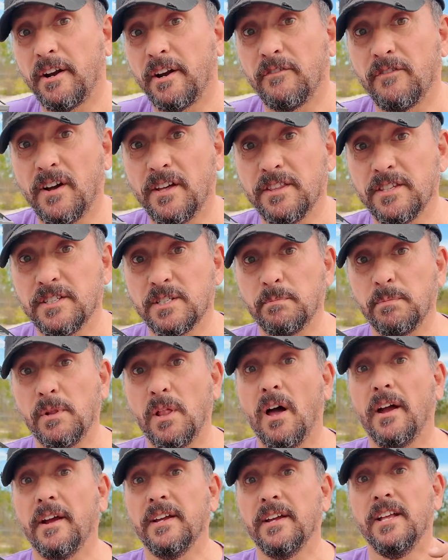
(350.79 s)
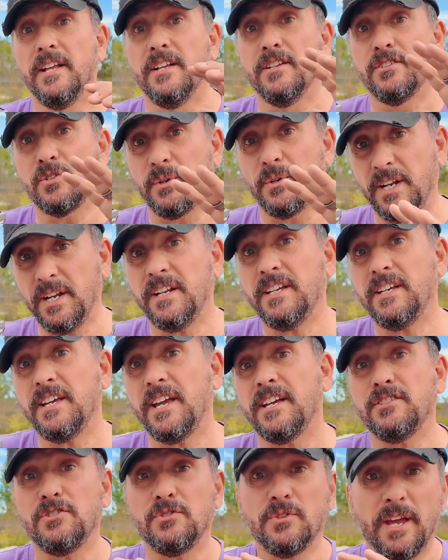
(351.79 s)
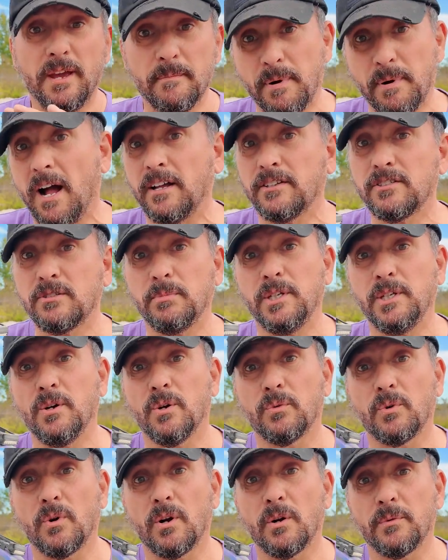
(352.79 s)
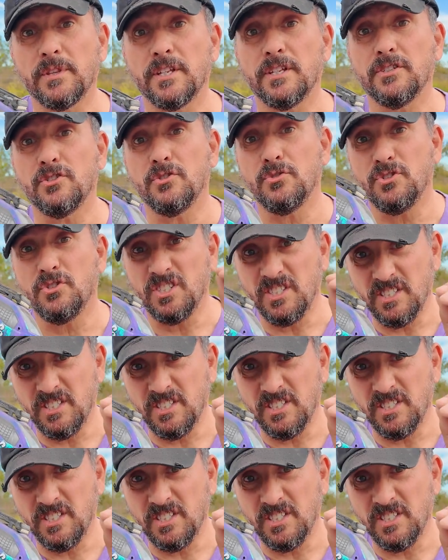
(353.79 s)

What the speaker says: to find the supply. So in any case, you can't possibly go wrong with this. You should